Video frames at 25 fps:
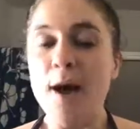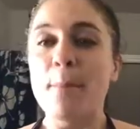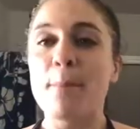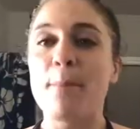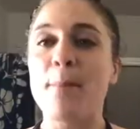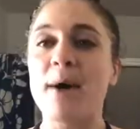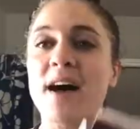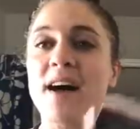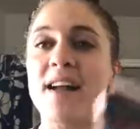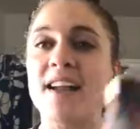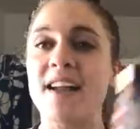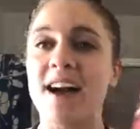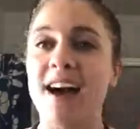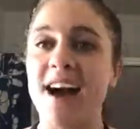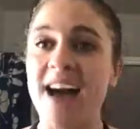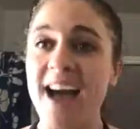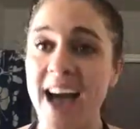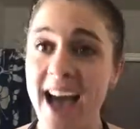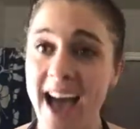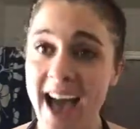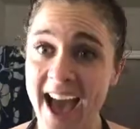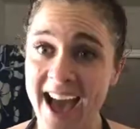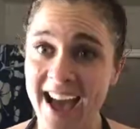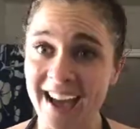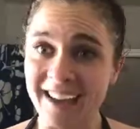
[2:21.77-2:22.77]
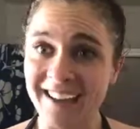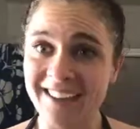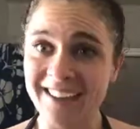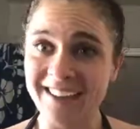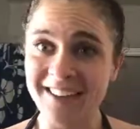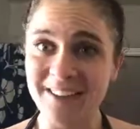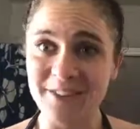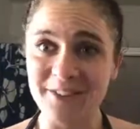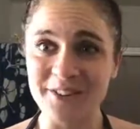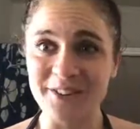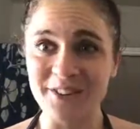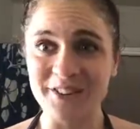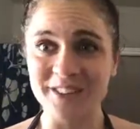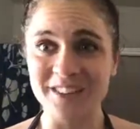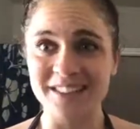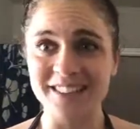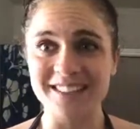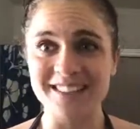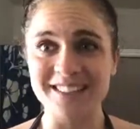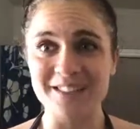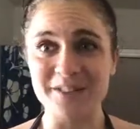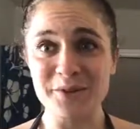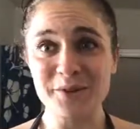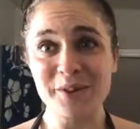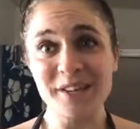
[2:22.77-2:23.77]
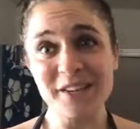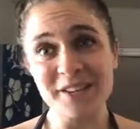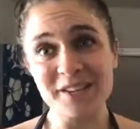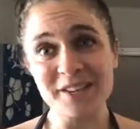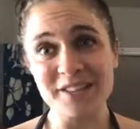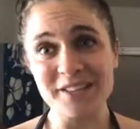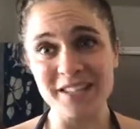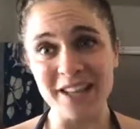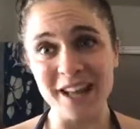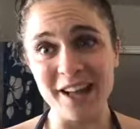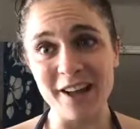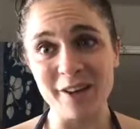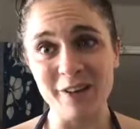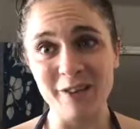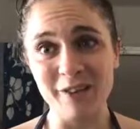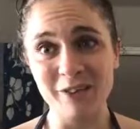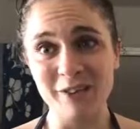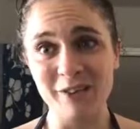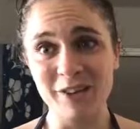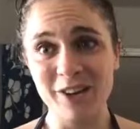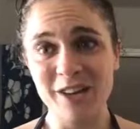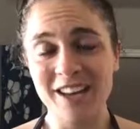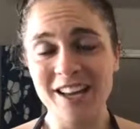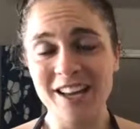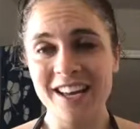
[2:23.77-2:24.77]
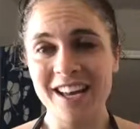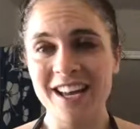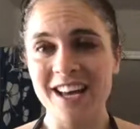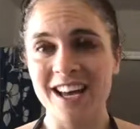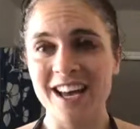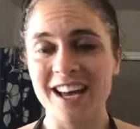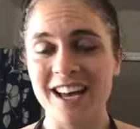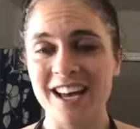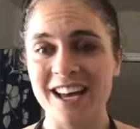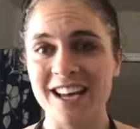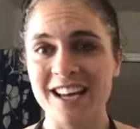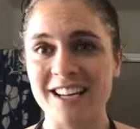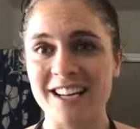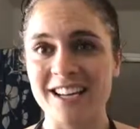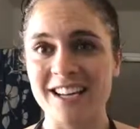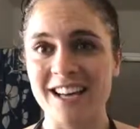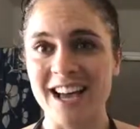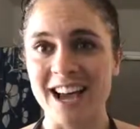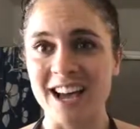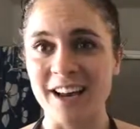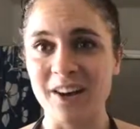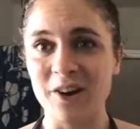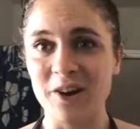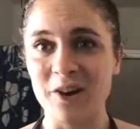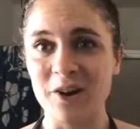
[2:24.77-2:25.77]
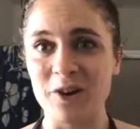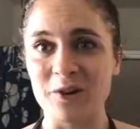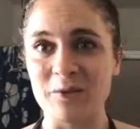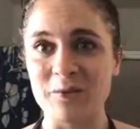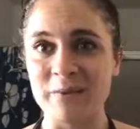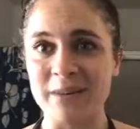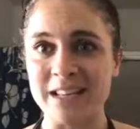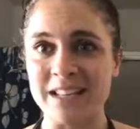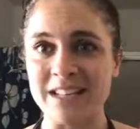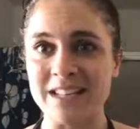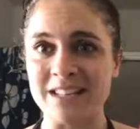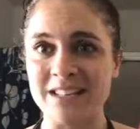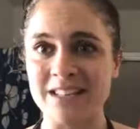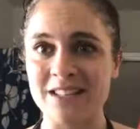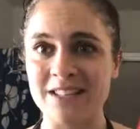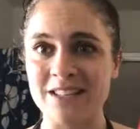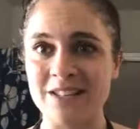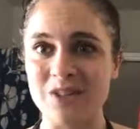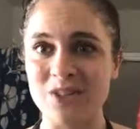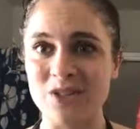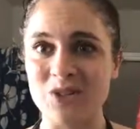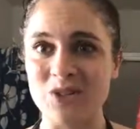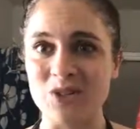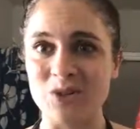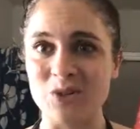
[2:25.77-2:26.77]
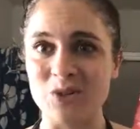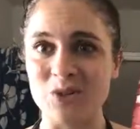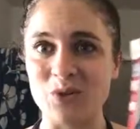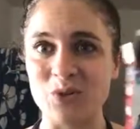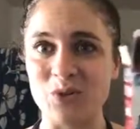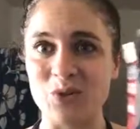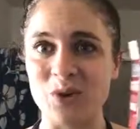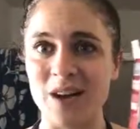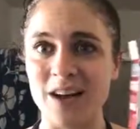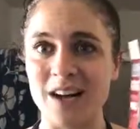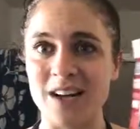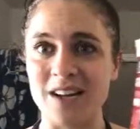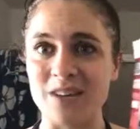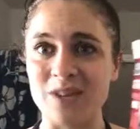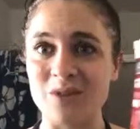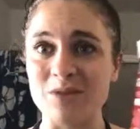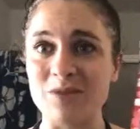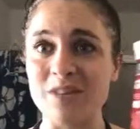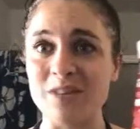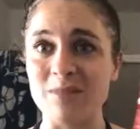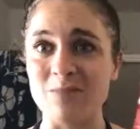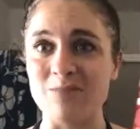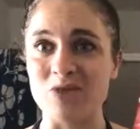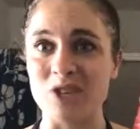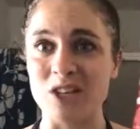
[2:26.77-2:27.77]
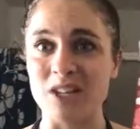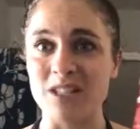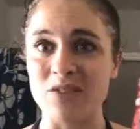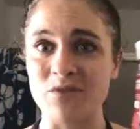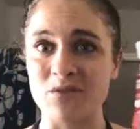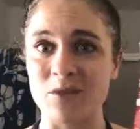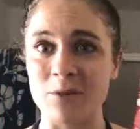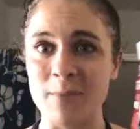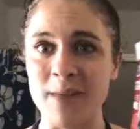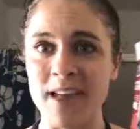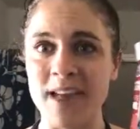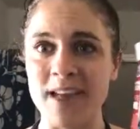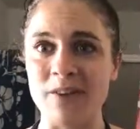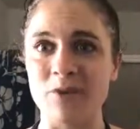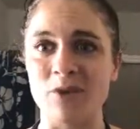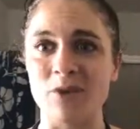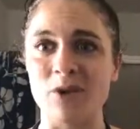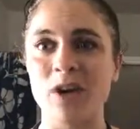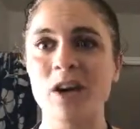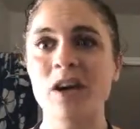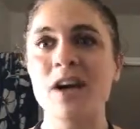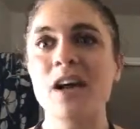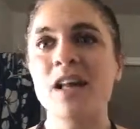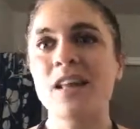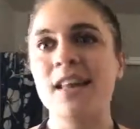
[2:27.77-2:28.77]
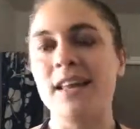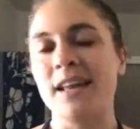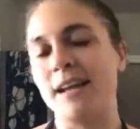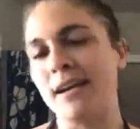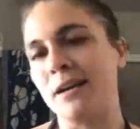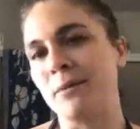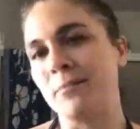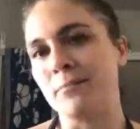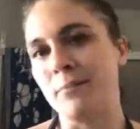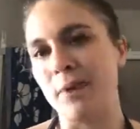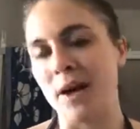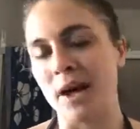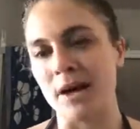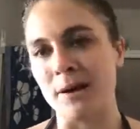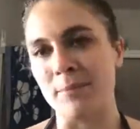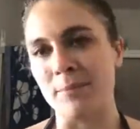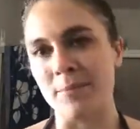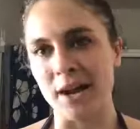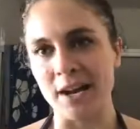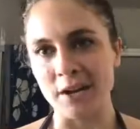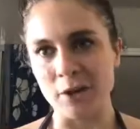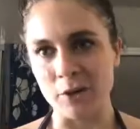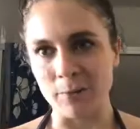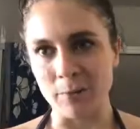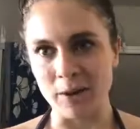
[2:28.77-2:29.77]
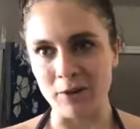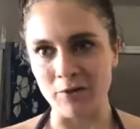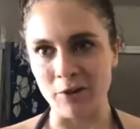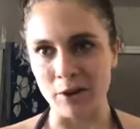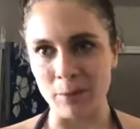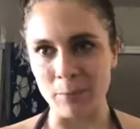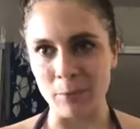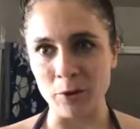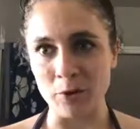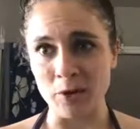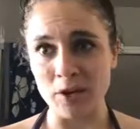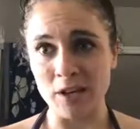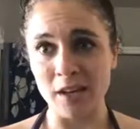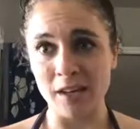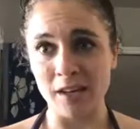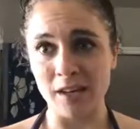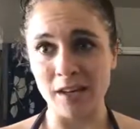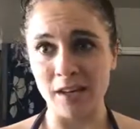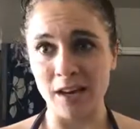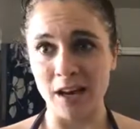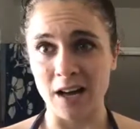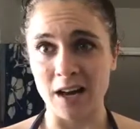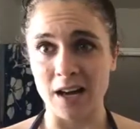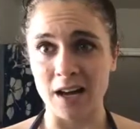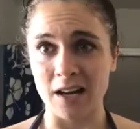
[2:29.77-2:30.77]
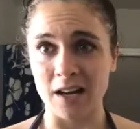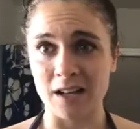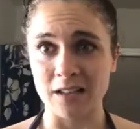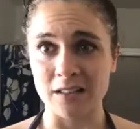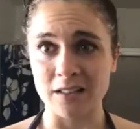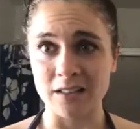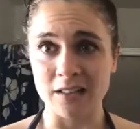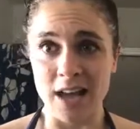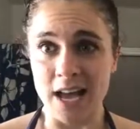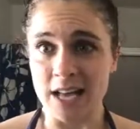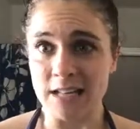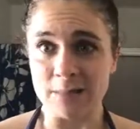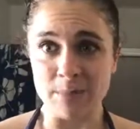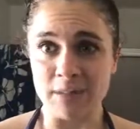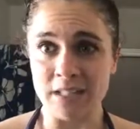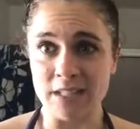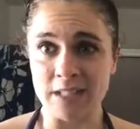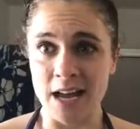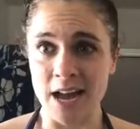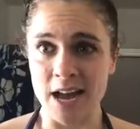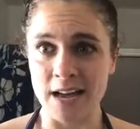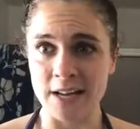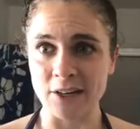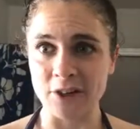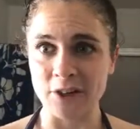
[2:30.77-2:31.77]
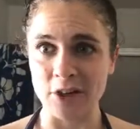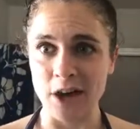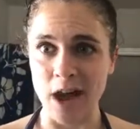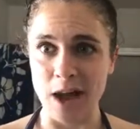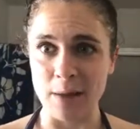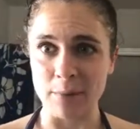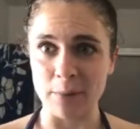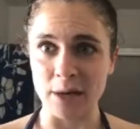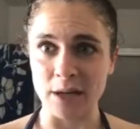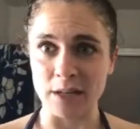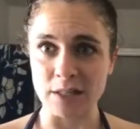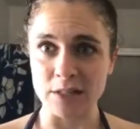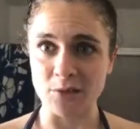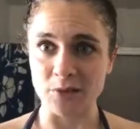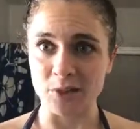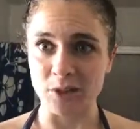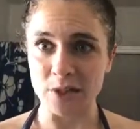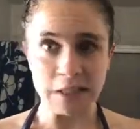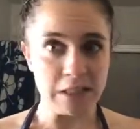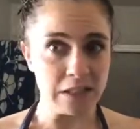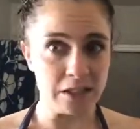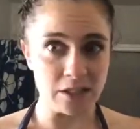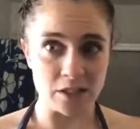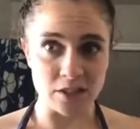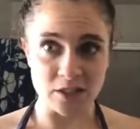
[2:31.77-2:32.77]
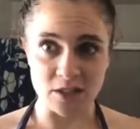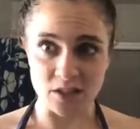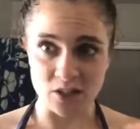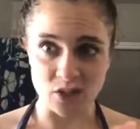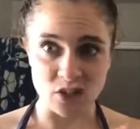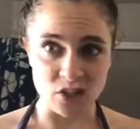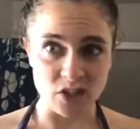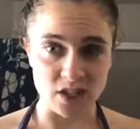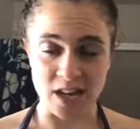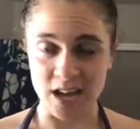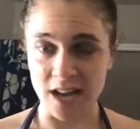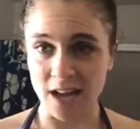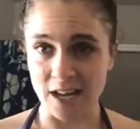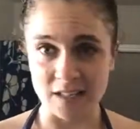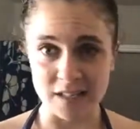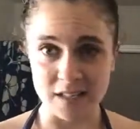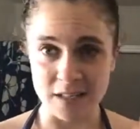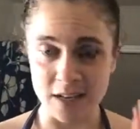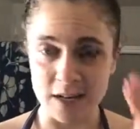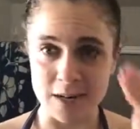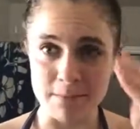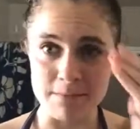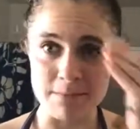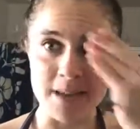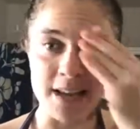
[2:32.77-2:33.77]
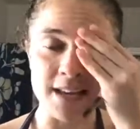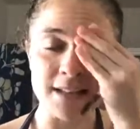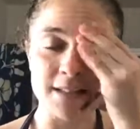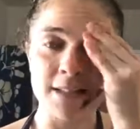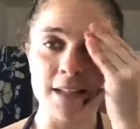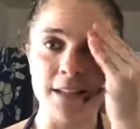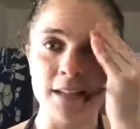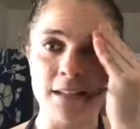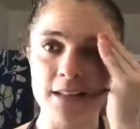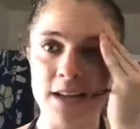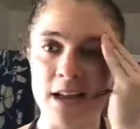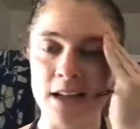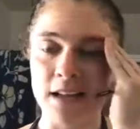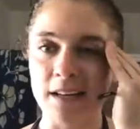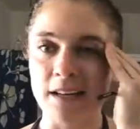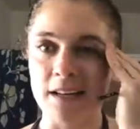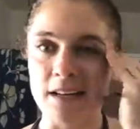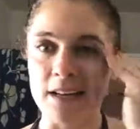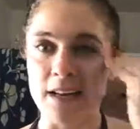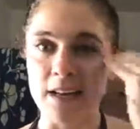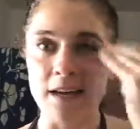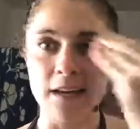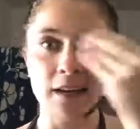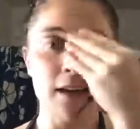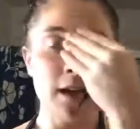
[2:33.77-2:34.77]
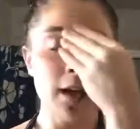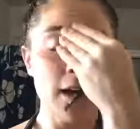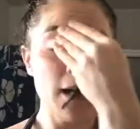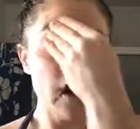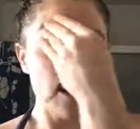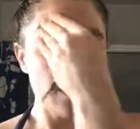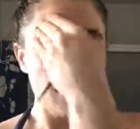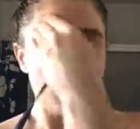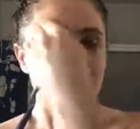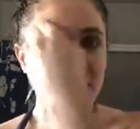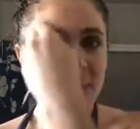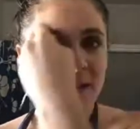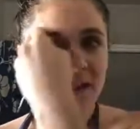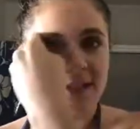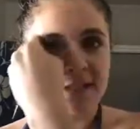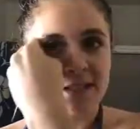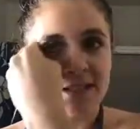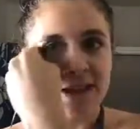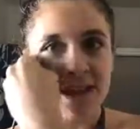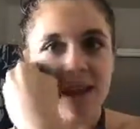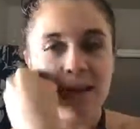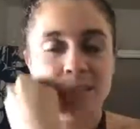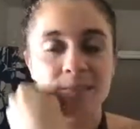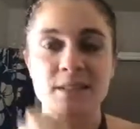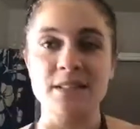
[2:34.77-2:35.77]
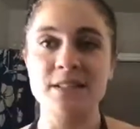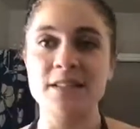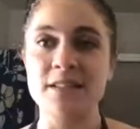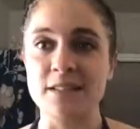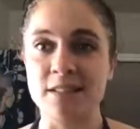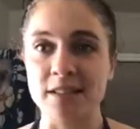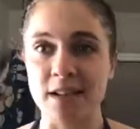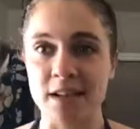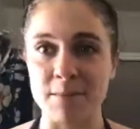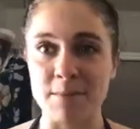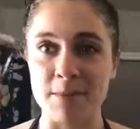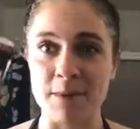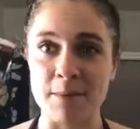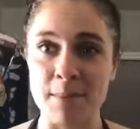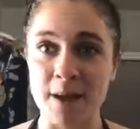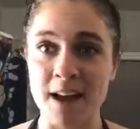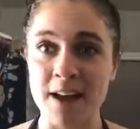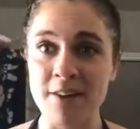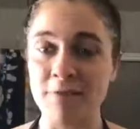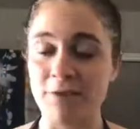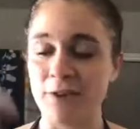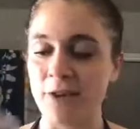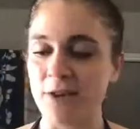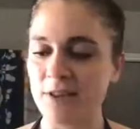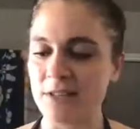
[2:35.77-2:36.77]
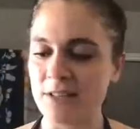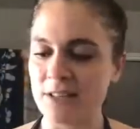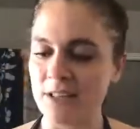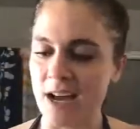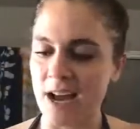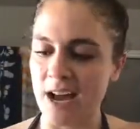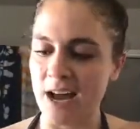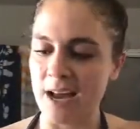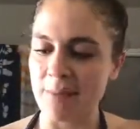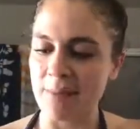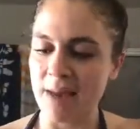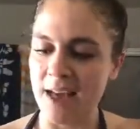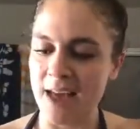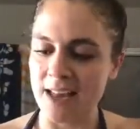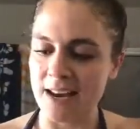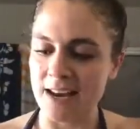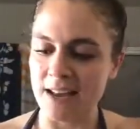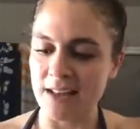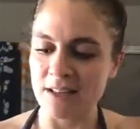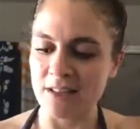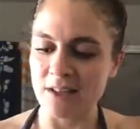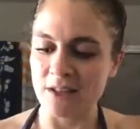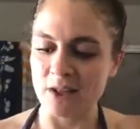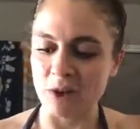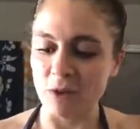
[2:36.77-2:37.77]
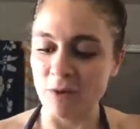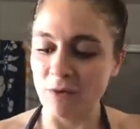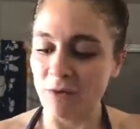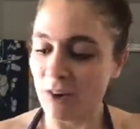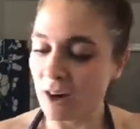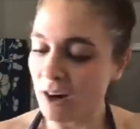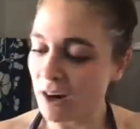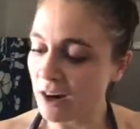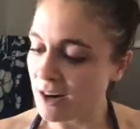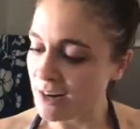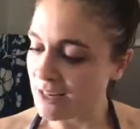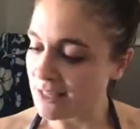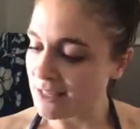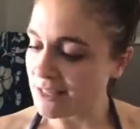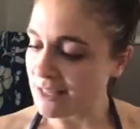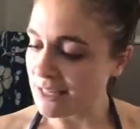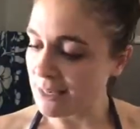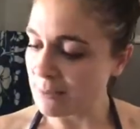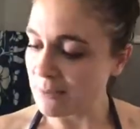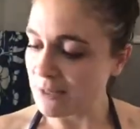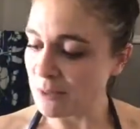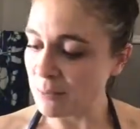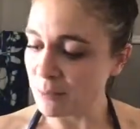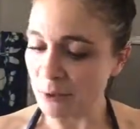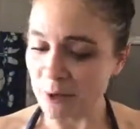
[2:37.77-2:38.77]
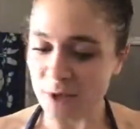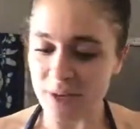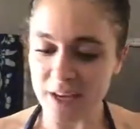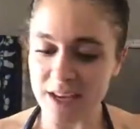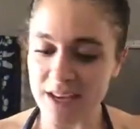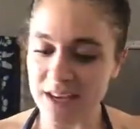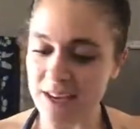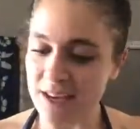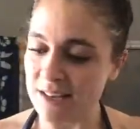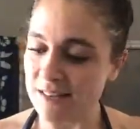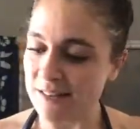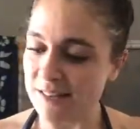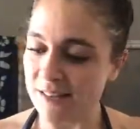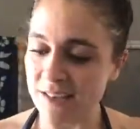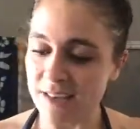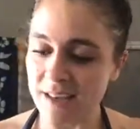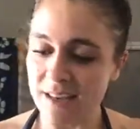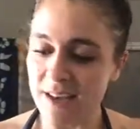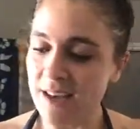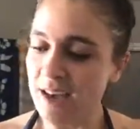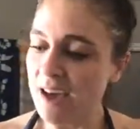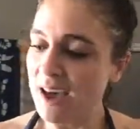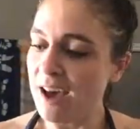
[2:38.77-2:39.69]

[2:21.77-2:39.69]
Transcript: But a hack or a do-it-yourself at home is to use some Just for Men, or like I know my friend Monique has been dyeing her eyebrows for years and she has an amazing technique, but this is going to be my first time and so far it seems pretty easy.